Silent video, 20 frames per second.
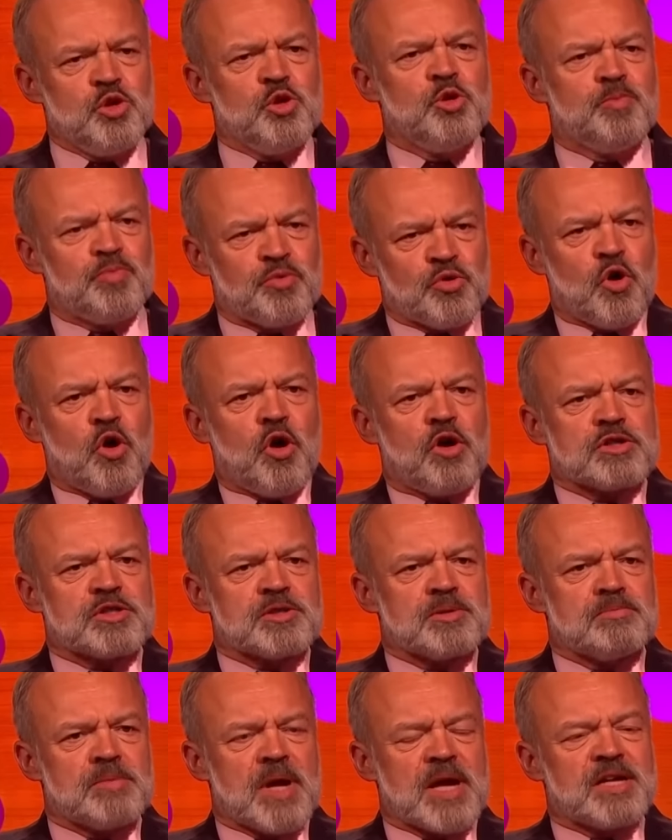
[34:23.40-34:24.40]
you brought
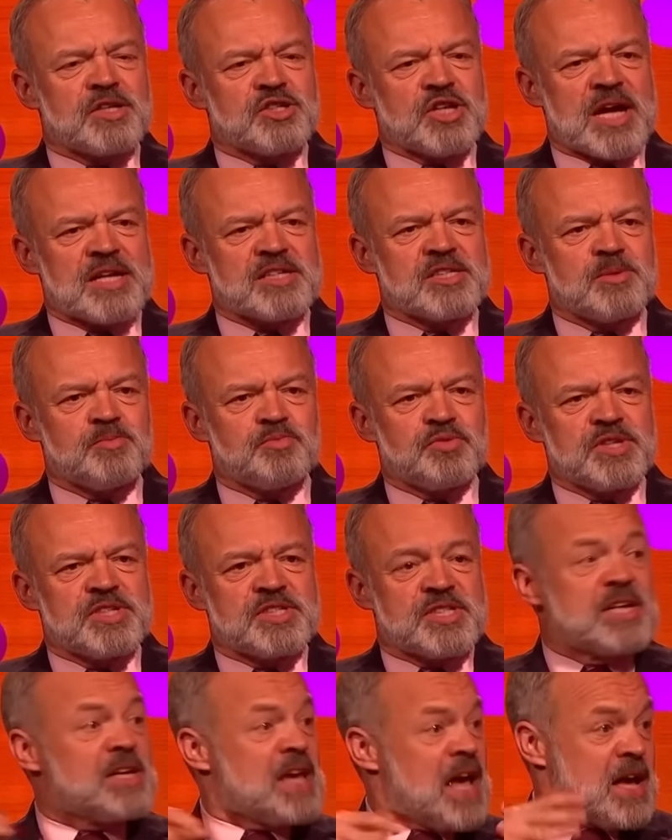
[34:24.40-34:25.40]
Michael Jackson and
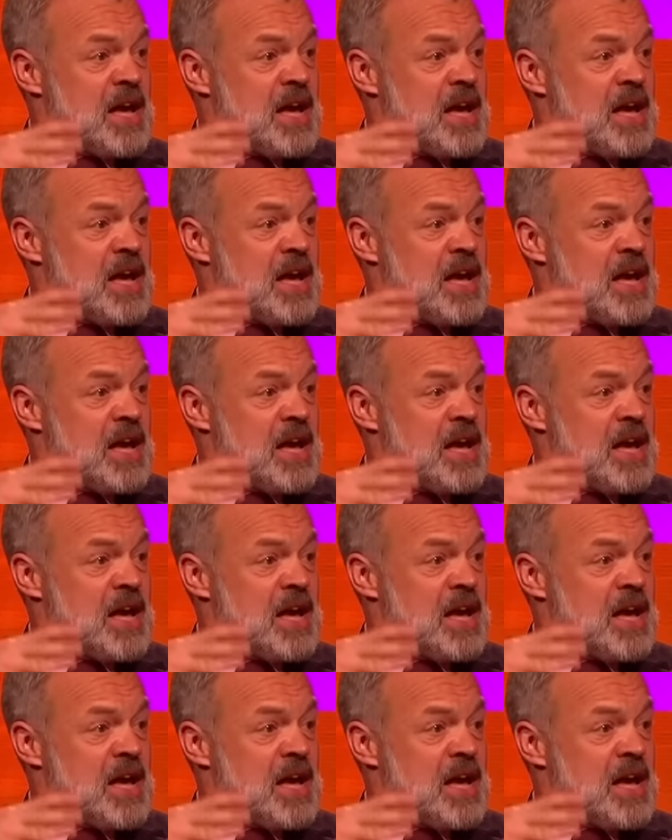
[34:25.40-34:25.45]
Prince together?